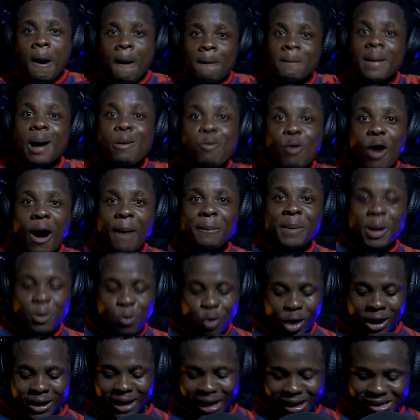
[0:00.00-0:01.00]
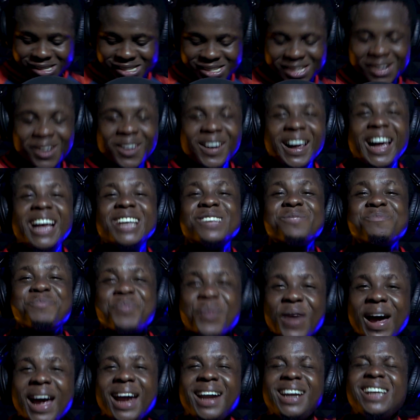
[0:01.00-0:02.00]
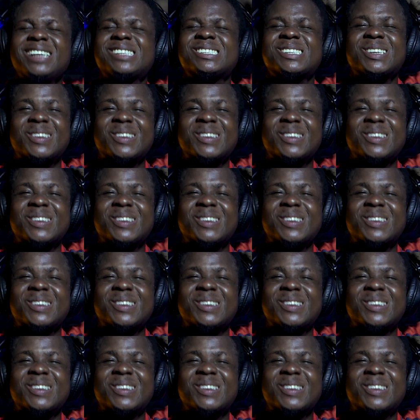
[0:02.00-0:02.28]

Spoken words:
Let's go. Let's pray. It's